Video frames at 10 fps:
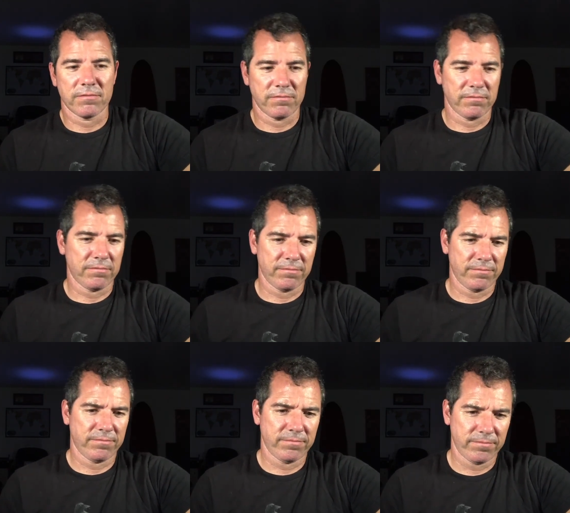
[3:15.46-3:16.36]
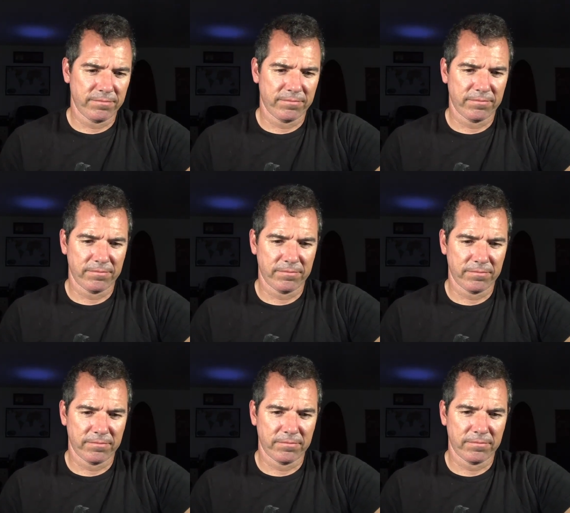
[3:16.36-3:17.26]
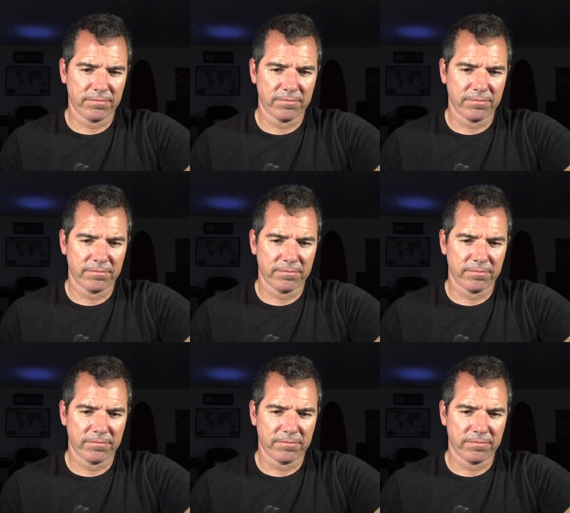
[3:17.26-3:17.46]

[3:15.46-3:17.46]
(silence)